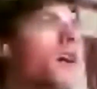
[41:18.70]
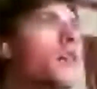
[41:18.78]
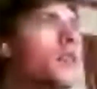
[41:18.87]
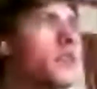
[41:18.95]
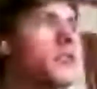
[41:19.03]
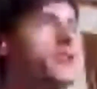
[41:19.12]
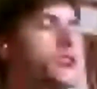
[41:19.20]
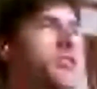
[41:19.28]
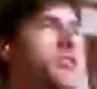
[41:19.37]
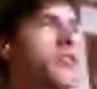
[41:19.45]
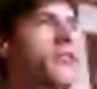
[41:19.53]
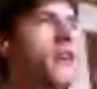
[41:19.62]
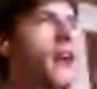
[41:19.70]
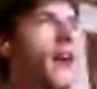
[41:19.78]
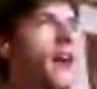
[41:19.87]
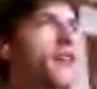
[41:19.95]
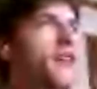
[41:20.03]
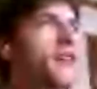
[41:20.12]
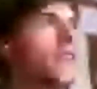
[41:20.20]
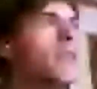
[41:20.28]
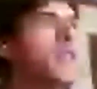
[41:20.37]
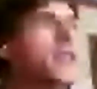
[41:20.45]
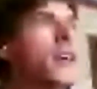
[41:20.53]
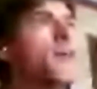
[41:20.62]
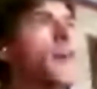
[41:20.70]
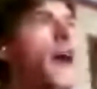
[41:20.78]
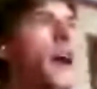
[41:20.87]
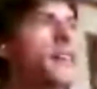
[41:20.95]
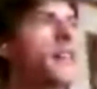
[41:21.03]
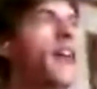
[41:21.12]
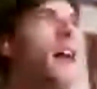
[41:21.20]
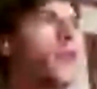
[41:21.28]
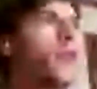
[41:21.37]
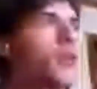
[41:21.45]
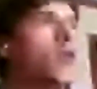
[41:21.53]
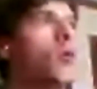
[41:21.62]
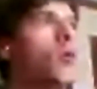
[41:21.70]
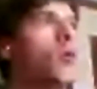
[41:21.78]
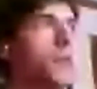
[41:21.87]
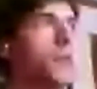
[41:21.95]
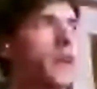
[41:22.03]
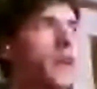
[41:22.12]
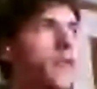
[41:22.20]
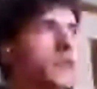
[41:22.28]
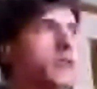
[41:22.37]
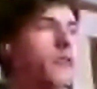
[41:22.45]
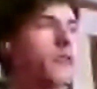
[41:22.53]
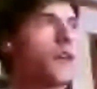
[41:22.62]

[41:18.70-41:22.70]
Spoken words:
college as them acting out their core beliefs,